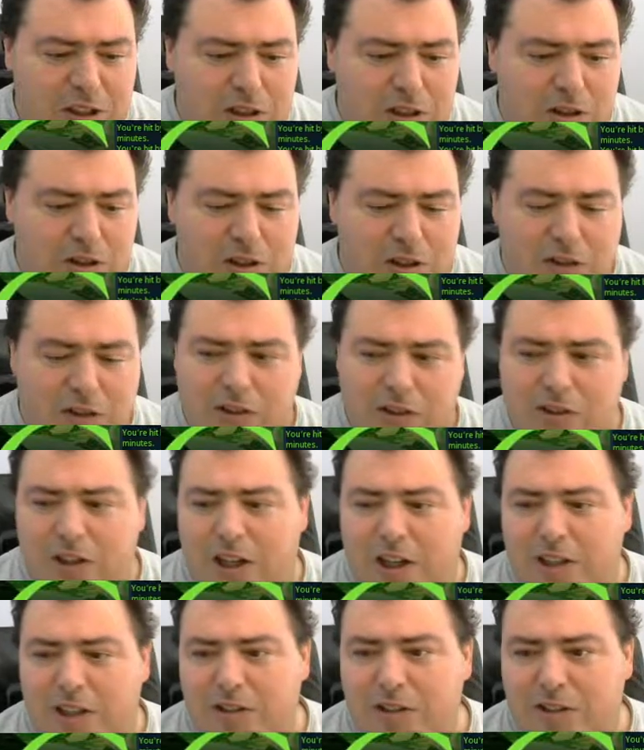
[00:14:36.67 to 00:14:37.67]
So if you're
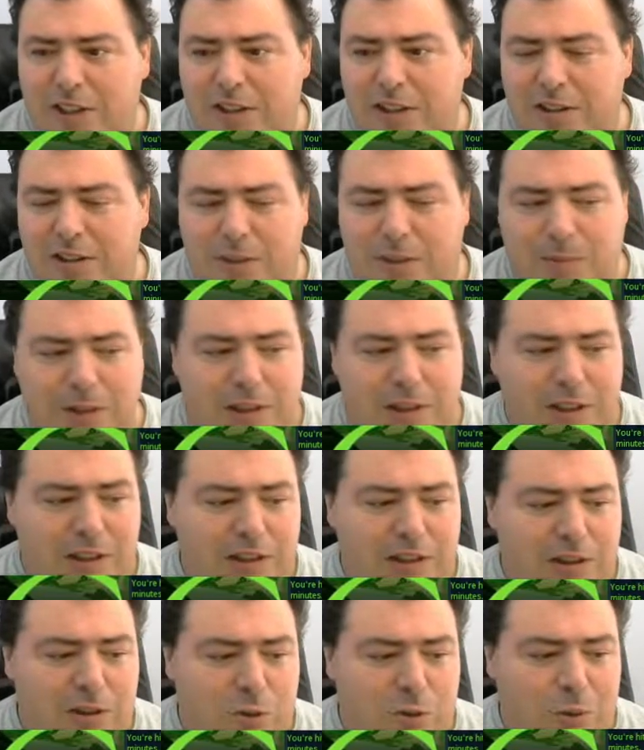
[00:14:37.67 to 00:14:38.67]
trying to train something
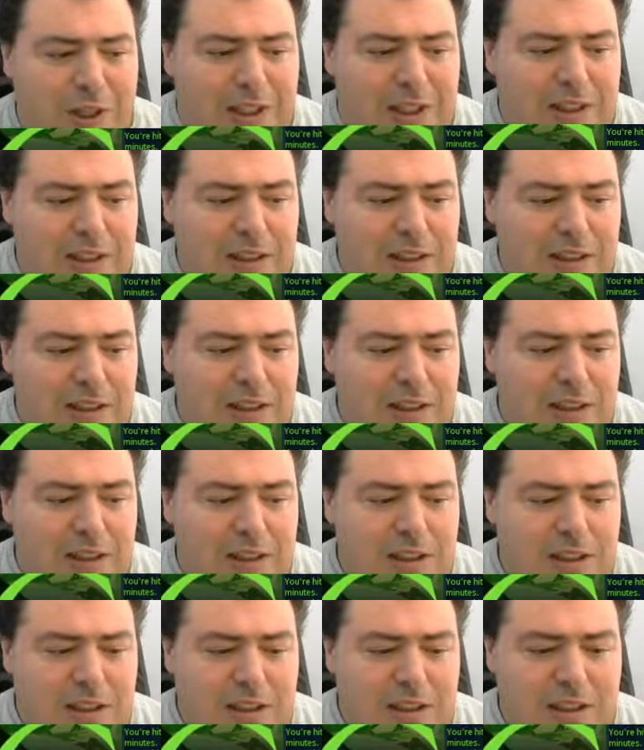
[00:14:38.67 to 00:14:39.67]
else as well,
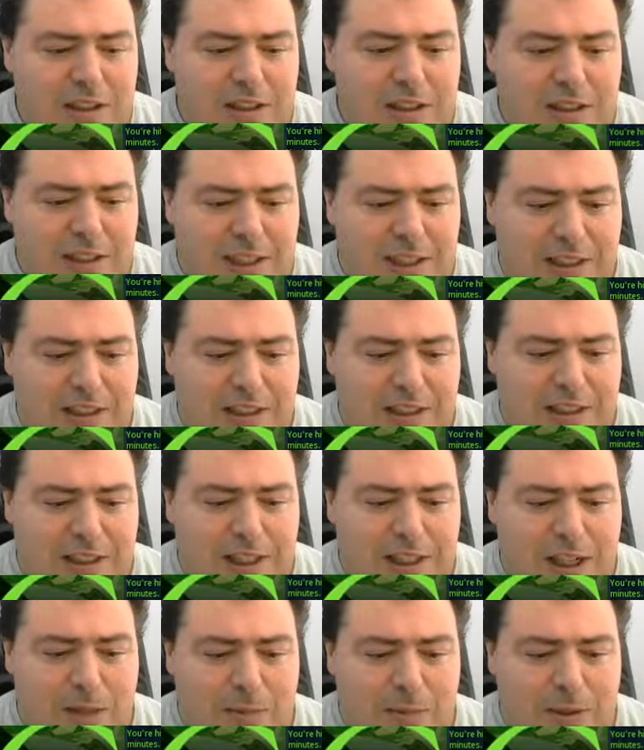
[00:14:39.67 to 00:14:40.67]
then it
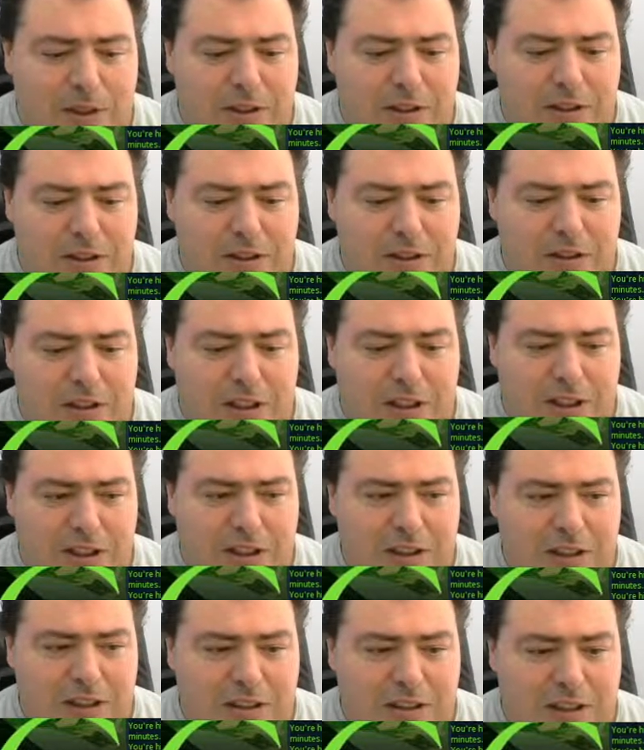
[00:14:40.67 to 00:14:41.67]
helps
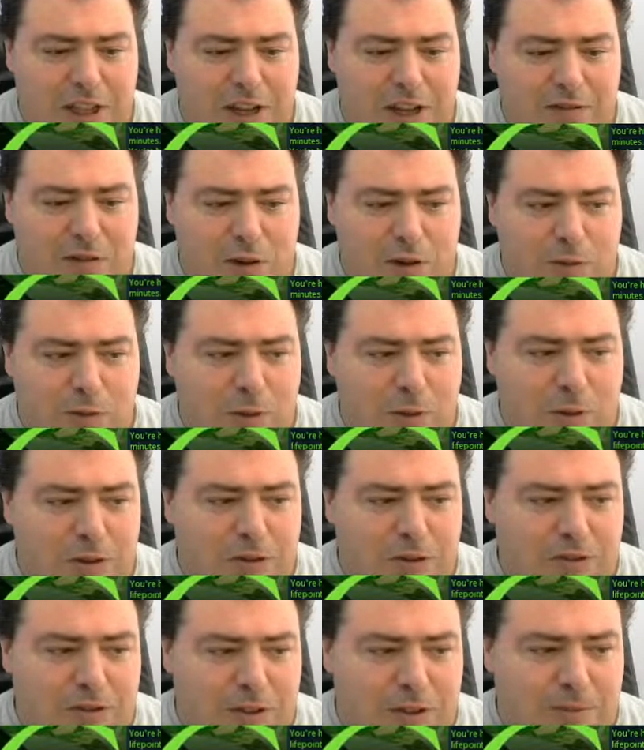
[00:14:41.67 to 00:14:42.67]
to have those
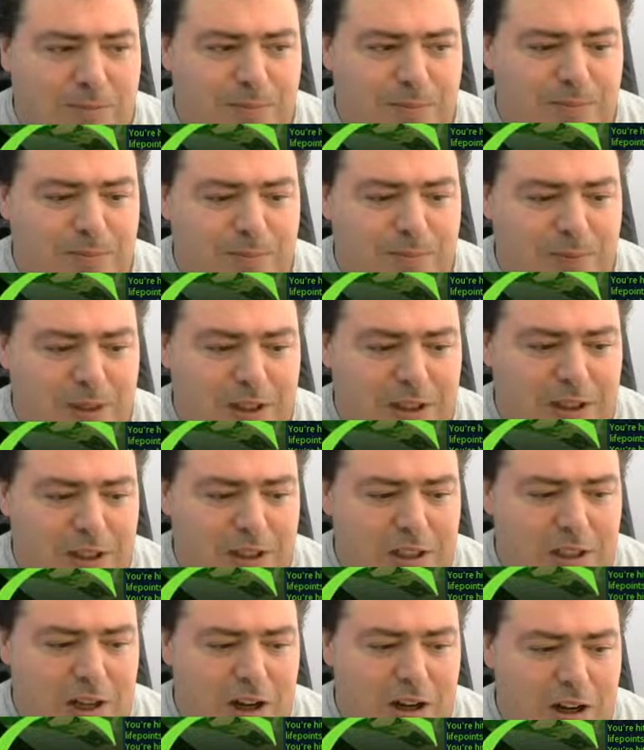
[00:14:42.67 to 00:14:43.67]
boosts from
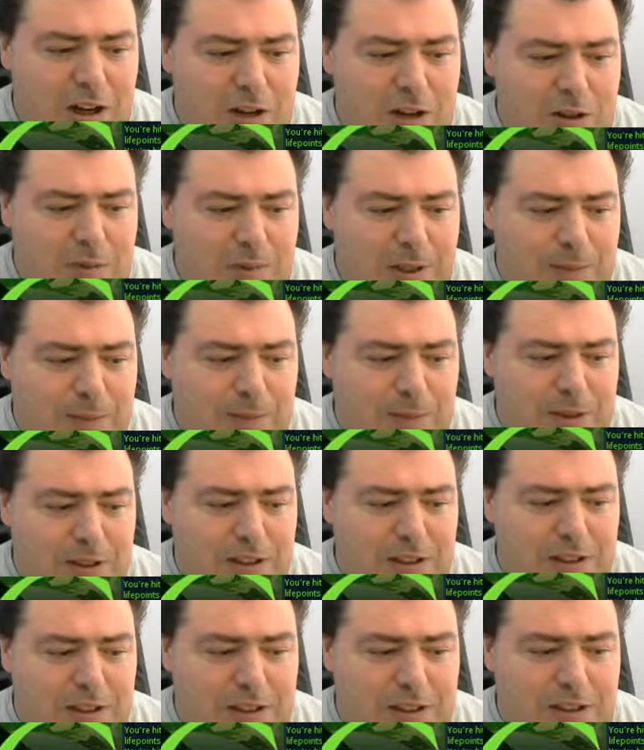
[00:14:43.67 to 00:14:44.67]
other
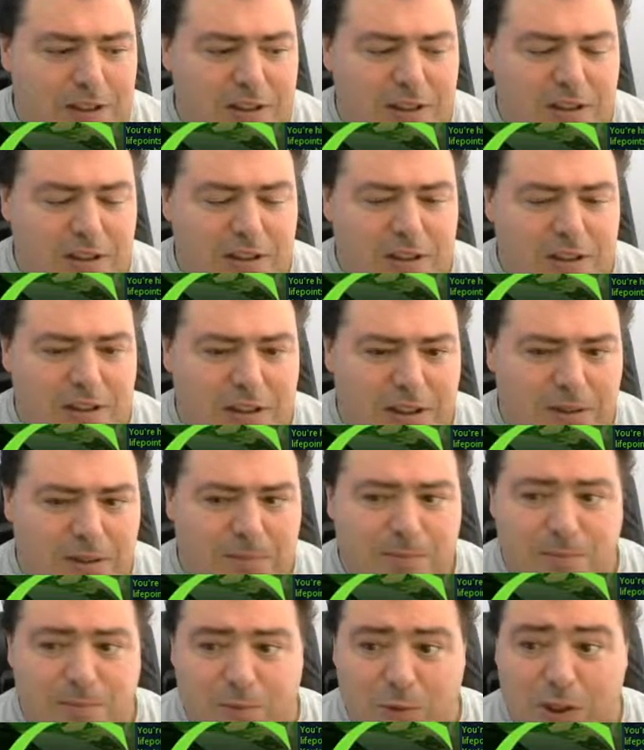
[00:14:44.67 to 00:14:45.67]
people's
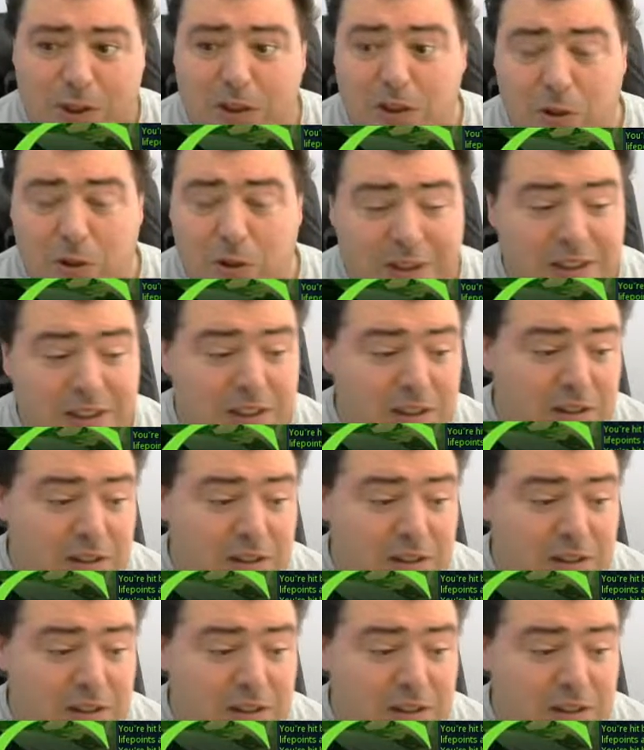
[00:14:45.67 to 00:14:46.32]
what they're doing.